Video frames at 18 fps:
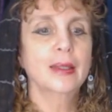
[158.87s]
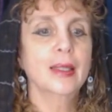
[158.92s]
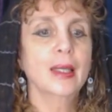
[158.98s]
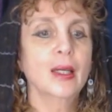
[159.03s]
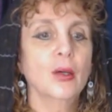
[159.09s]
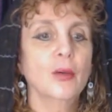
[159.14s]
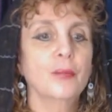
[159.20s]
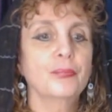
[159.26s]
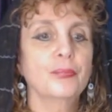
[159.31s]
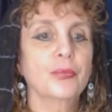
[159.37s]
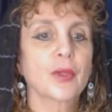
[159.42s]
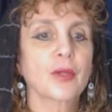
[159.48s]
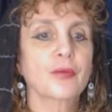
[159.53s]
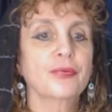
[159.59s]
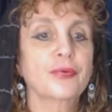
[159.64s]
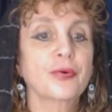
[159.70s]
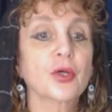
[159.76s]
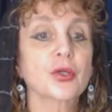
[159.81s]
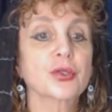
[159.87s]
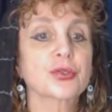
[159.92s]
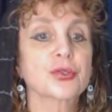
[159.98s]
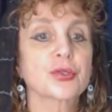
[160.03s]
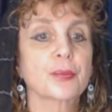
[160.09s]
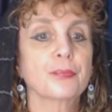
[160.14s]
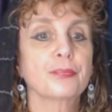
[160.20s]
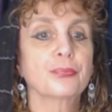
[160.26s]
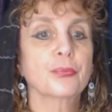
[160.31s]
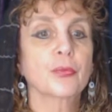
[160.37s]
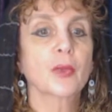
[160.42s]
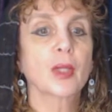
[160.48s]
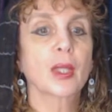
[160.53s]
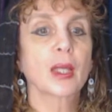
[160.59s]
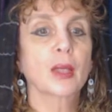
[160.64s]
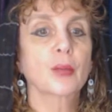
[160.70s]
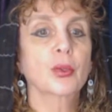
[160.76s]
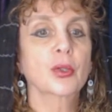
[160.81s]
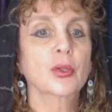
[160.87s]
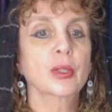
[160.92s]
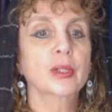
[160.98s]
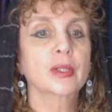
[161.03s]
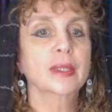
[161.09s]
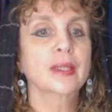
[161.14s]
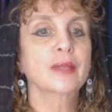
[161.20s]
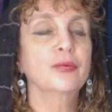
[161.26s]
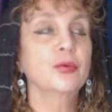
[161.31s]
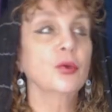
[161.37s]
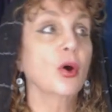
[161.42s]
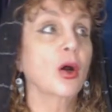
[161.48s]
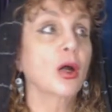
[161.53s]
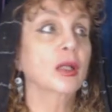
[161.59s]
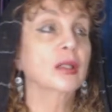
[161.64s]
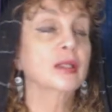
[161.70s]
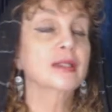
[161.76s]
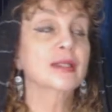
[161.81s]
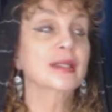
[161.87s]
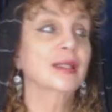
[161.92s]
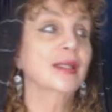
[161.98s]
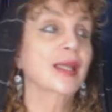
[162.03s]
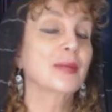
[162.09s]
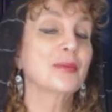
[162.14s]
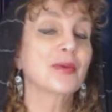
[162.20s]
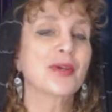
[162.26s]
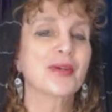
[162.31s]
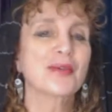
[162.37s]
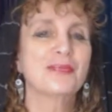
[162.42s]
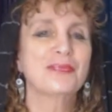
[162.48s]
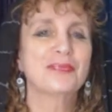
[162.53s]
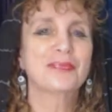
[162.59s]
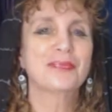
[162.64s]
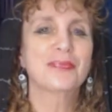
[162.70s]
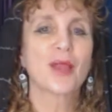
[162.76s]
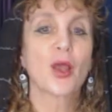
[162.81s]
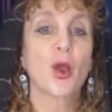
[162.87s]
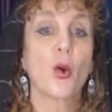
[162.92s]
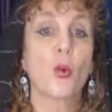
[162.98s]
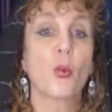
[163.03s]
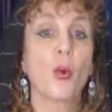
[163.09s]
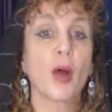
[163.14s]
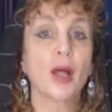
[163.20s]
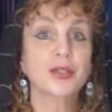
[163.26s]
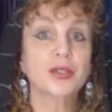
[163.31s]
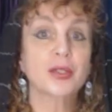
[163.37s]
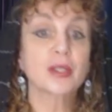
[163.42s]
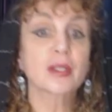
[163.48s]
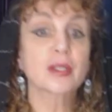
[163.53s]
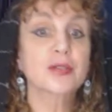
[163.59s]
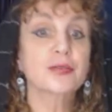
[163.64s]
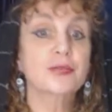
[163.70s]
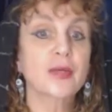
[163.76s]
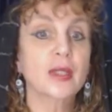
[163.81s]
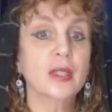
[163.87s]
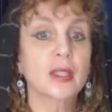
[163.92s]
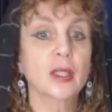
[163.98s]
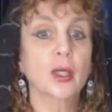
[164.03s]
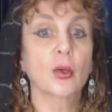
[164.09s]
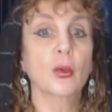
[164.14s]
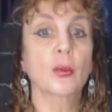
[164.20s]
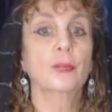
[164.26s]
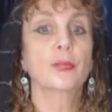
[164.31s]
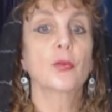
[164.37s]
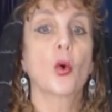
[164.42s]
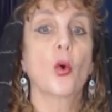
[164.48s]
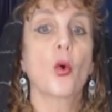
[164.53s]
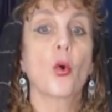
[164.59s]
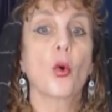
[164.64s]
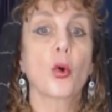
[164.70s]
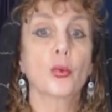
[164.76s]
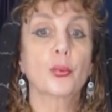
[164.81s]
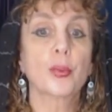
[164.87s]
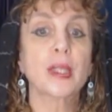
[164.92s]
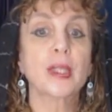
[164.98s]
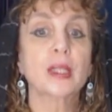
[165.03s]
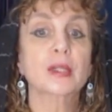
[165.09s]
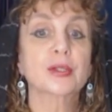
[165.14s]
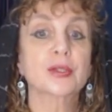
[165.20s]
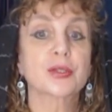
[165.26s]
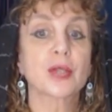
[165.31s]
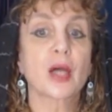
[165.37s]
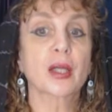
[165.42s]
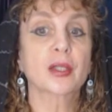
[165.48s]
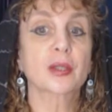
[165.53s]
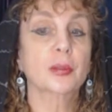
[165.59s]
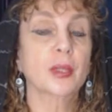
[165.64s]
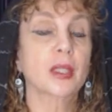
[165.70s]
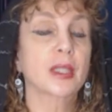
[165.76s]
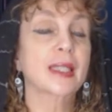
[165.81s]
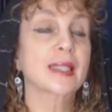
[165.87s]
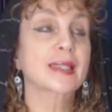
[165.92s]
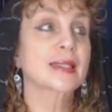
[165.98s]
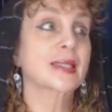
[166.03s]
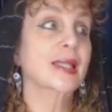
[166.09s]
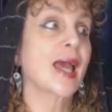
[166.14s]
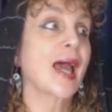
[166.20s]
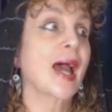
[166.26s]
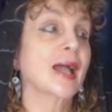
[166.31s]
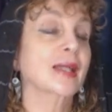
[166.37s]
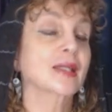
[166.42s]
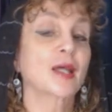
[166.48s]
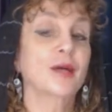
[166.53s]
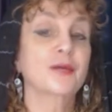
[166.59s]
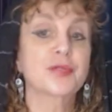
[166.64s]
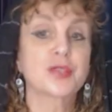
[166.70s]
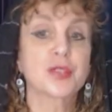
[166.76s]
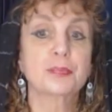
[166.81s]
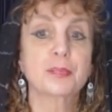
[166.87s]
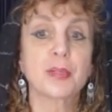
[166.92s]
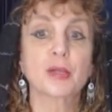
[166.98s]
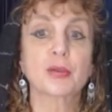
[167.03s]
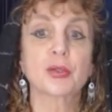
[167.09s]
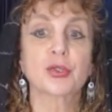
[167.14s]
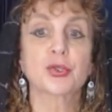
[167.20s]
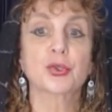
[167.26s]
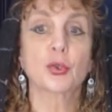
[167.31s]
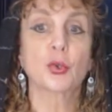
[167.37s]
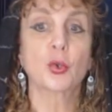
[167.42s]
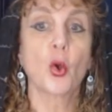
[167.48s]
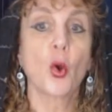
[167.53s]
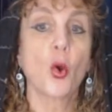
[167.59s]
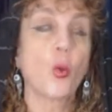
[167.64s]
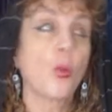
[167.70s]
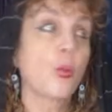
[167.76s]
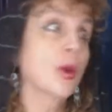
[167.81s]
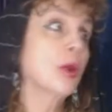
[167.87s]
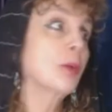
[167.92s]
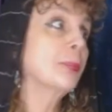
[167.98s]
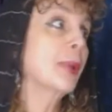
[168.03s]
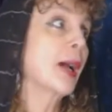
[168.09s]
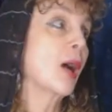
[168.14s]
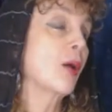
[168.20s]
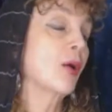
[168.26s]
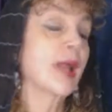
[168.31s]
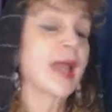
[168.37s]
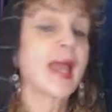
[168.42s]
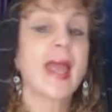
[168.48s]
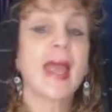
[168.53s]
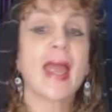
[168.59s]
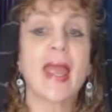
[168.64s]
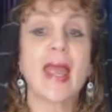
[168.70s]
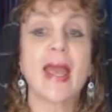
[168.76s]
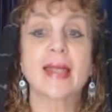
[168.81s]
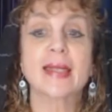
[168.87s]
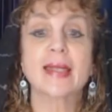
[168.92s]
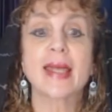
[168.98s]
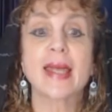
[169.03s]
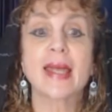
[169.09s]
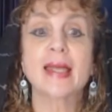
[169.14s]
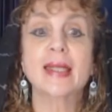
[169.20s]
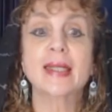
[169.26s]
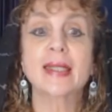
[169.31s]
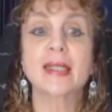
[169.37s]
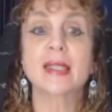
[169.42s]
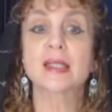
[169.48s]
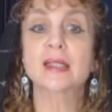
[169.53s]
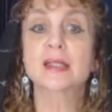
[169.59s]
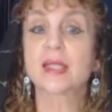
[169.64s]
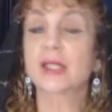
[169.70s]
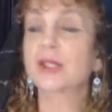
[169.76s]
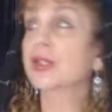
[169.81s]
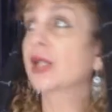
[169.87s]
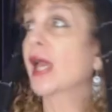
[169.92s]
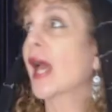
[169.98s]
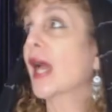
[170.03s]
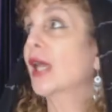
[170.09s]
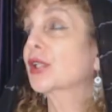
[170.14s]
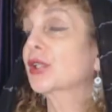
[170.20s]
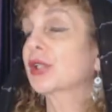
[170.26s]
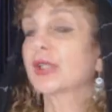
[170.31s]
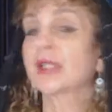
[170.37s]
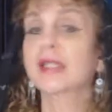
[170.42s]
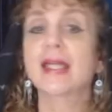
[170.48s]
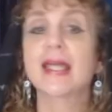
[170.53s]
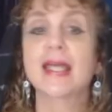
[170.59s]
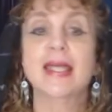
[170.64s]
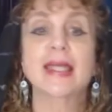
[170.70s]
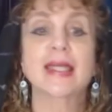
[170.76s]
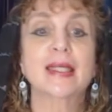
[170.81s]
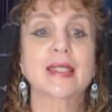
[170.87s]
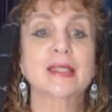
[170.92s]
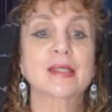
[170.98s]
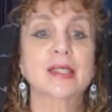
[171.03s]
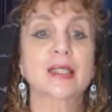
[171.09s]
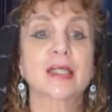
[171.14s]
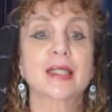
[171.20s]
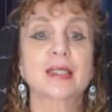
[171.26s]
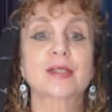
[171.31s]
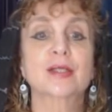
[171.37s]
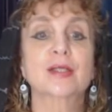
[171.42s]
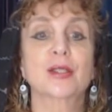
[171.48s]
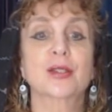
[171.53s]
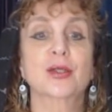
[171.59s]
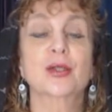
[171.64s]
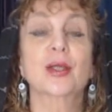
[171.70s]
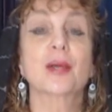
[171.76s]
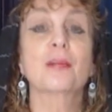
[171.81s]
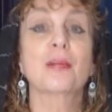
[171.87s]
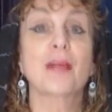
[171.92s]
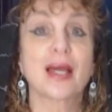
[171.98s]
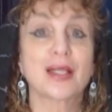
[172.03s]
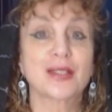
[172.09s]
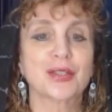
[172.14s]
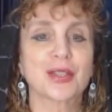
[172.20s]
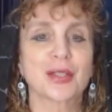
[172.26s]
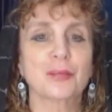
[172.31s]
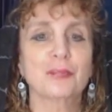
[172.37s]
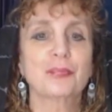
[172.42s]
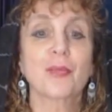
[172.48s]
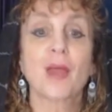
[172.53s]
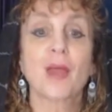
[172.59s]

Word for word: Now, first, we're going to give you our disclaimer. Watching this video or reading this document is an act of spiritual willpower, and any such action is considered magic.